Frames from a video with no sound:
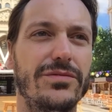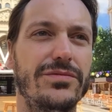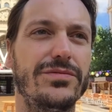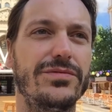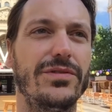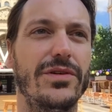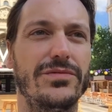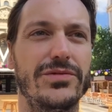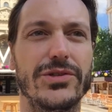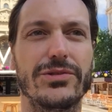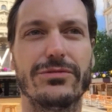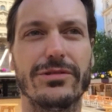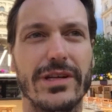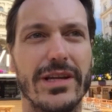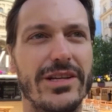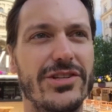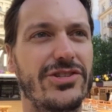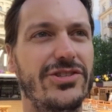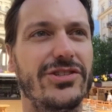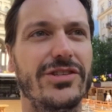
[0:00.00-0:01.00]
of your
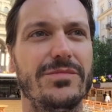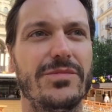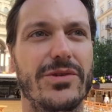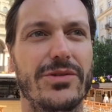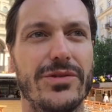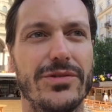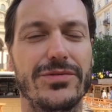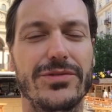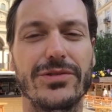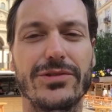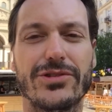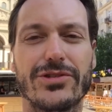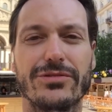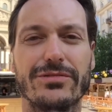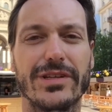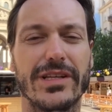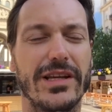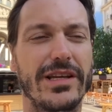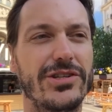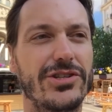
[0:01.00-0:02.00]
relationship or a future
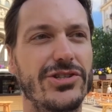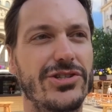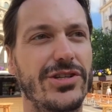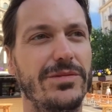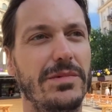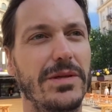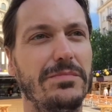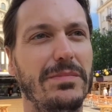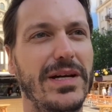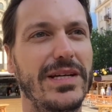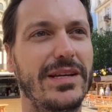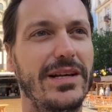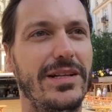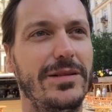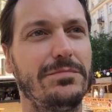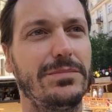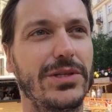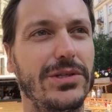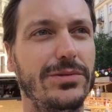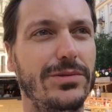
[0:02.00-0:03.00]
relationship, it might
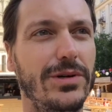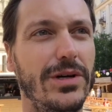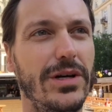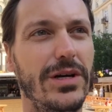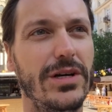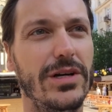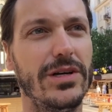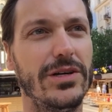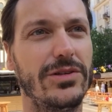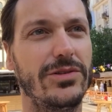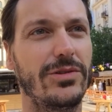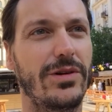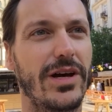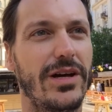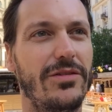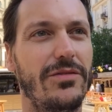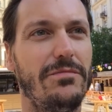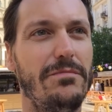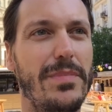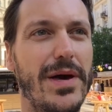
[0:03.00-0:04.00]
help you to
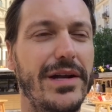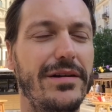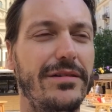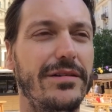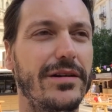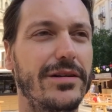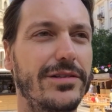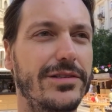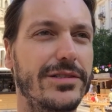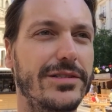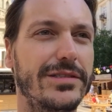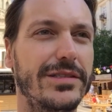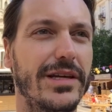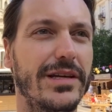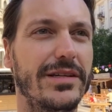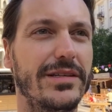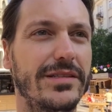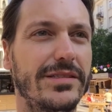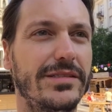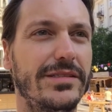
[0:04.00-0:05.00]
kind of better
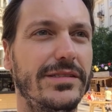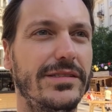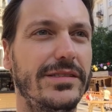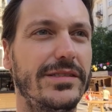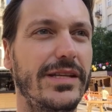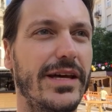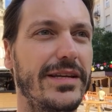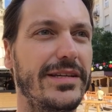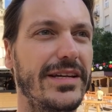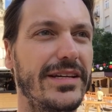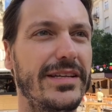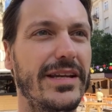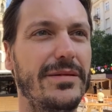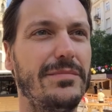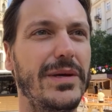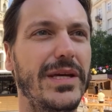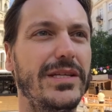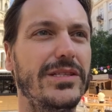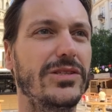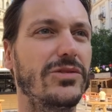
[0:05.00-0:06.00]
understand the
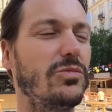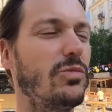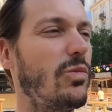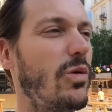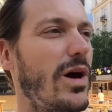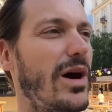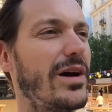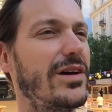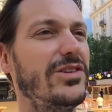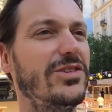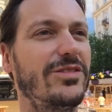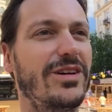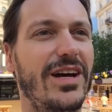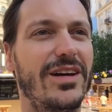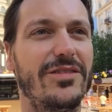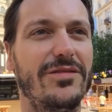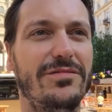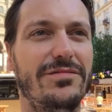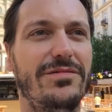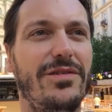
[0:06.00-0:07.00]
dynamics and why you
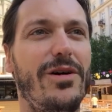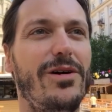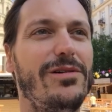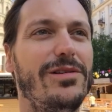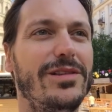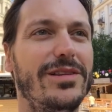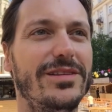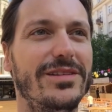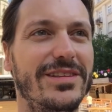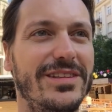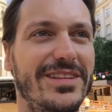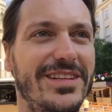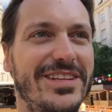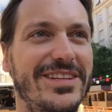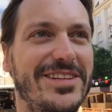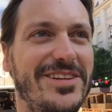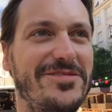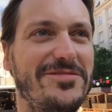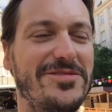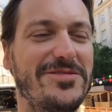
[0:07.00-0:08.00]
kind of fall
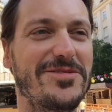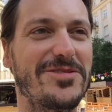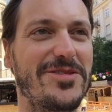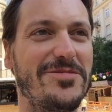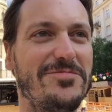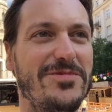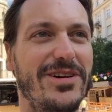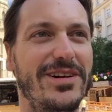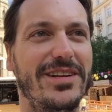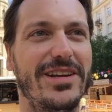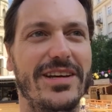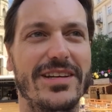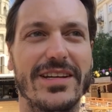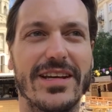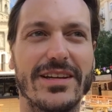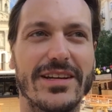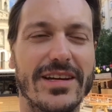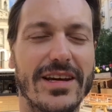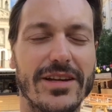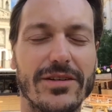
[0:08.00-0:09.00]
in love with someone and
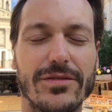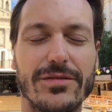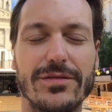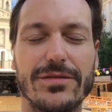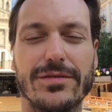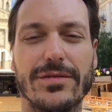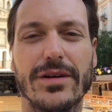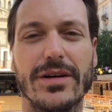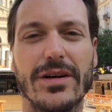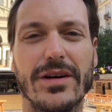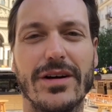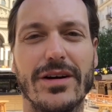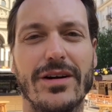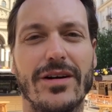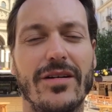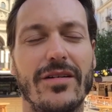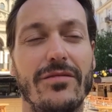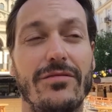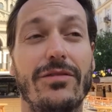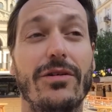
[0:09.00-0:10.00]
then kind of
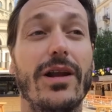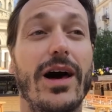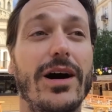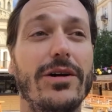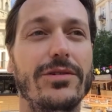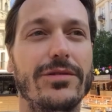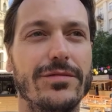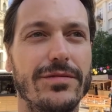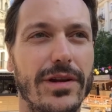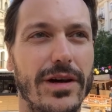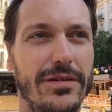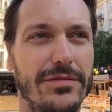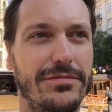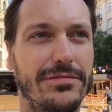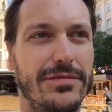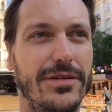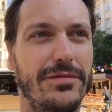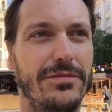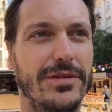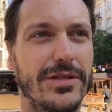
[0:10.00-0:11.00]
fall out of love
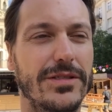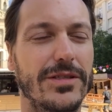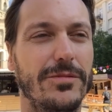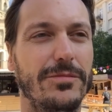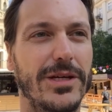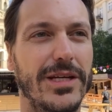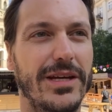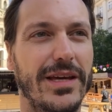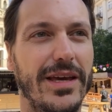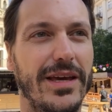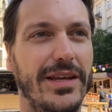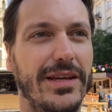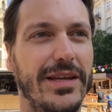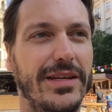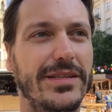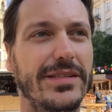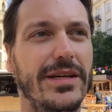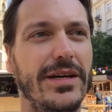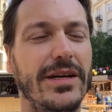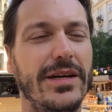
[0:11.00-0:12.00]
with someone again.
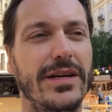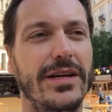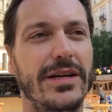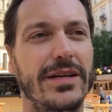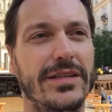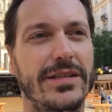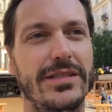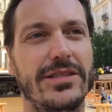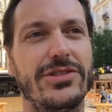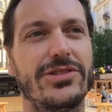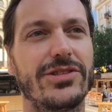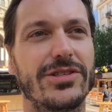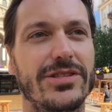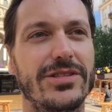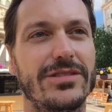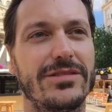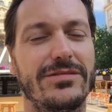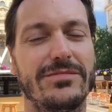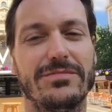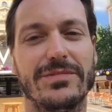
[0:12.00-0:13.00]
And this is
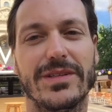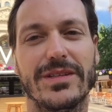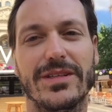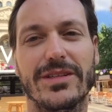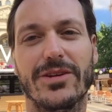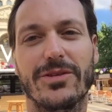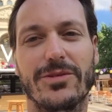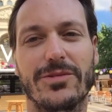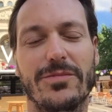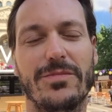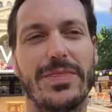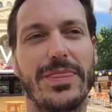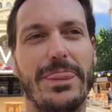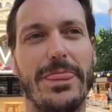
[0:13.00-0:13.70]
just, you know,